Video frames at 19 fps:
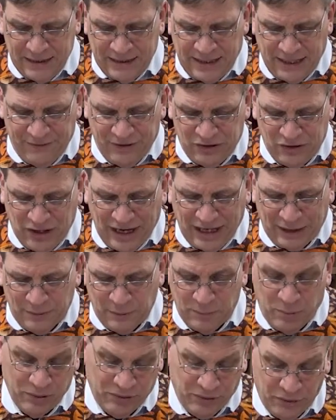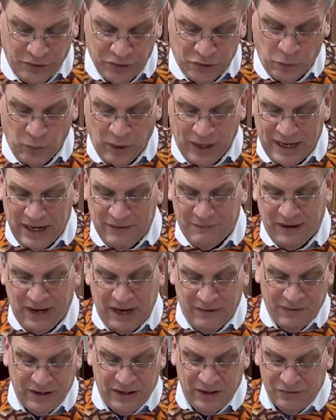David Jackman puts it this way if
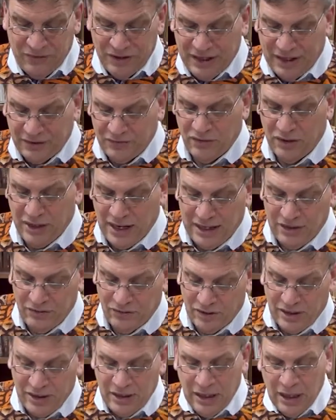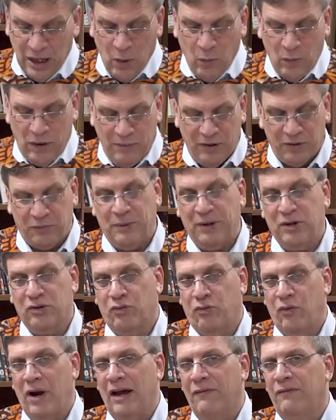heaven is the destination, we must be
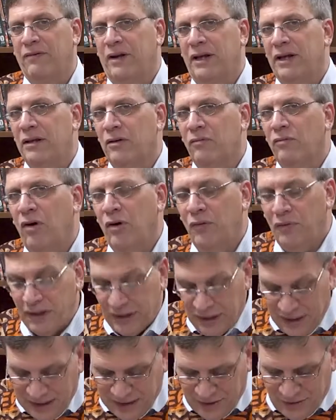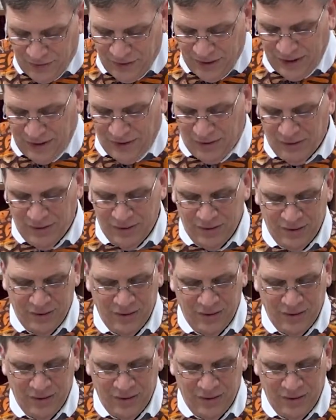traveling the road that leads there.